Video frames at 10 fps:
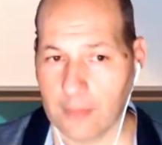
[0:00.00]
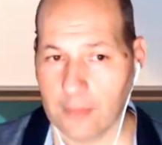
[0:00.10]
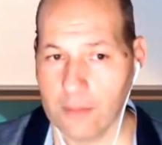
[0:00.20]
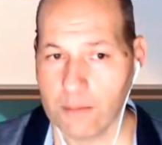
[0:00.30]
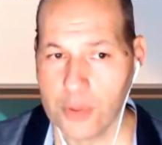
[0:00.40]

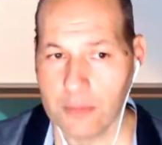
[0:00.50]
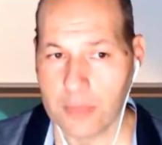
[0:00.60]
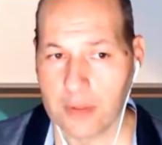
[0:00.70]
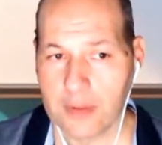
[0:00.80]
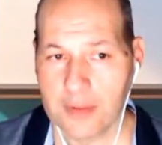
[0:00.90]

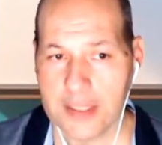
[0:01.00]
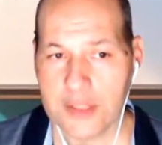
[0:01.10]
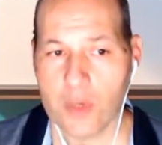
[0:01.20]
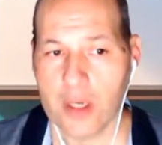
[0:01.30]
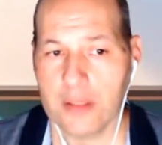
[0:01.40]
Boom, this
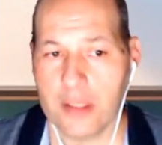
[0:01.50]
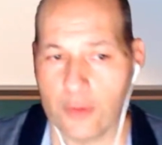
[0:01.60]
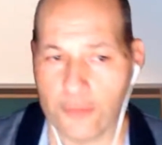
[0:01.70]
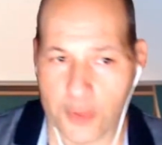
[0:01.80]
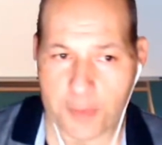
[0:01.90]
one in the
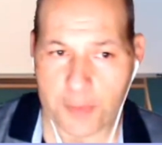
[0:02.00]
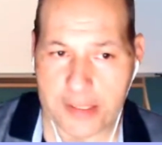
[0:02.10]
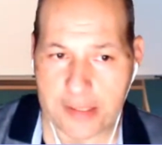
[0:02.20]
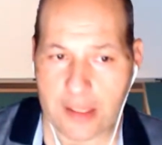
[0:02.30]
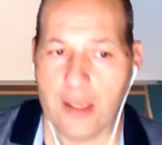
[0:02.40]
first
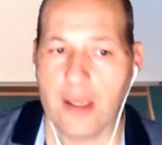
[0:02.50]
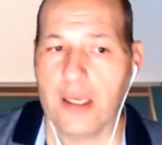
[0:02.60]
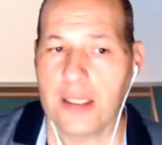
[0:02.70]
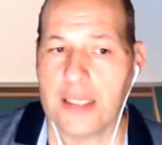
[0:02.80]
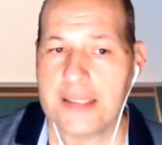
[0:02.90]
place.
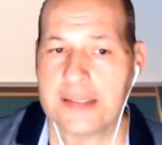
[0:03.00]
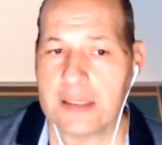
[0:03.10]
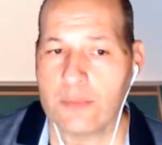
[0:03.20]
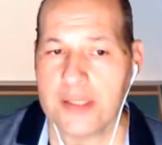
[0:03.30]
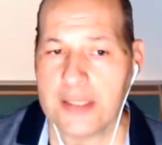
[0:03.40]
Let's say
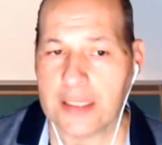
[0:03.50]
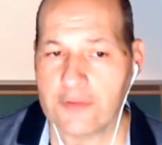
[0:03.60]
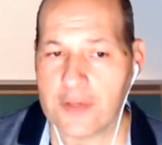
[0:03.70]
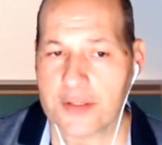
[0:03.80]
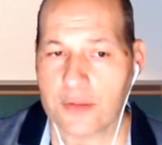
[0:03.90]
boîte
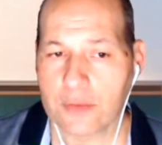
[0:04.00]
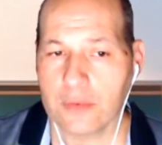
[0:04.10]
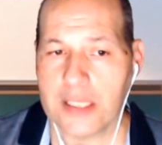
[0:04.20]
dérivation in the